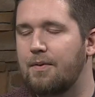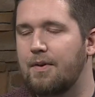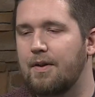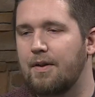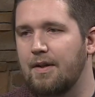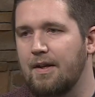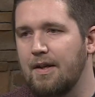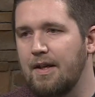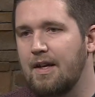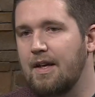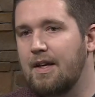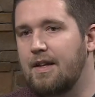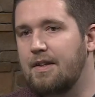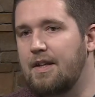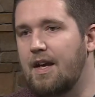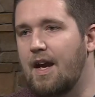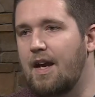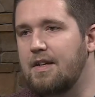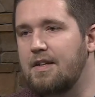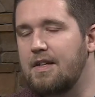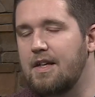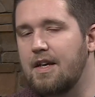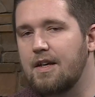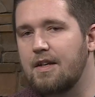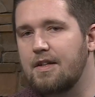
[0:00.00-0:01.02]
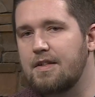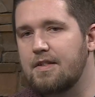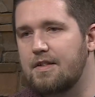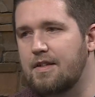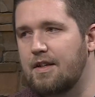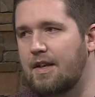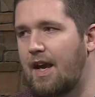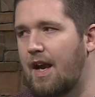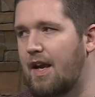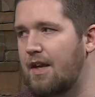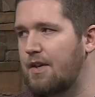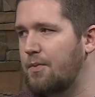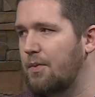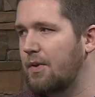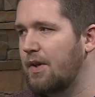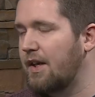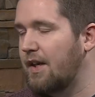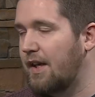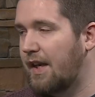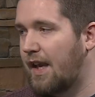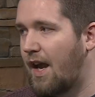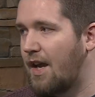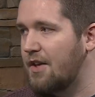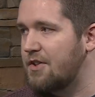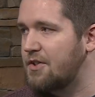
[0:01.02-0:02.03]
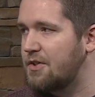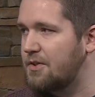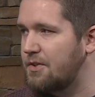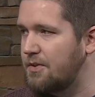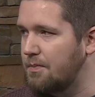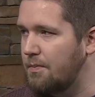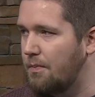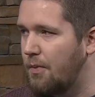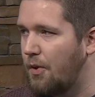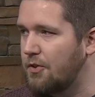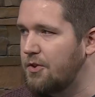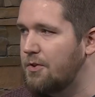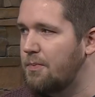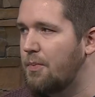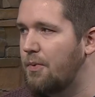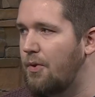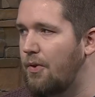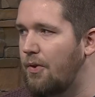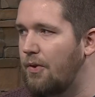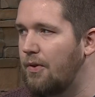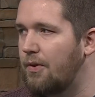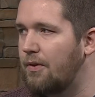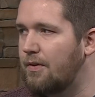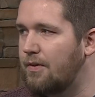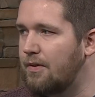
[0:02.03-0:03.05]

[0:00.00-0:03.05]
And the idea is we're going to catch multiple